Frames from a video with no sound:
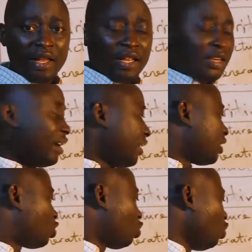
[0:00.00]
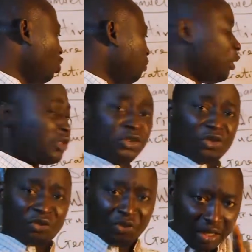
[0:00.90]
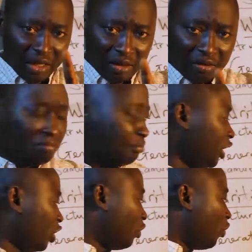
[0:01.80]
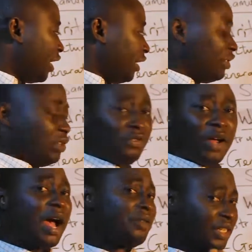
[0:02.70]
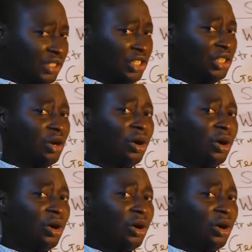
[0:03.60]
There are 2 but 3 major ways of arranging your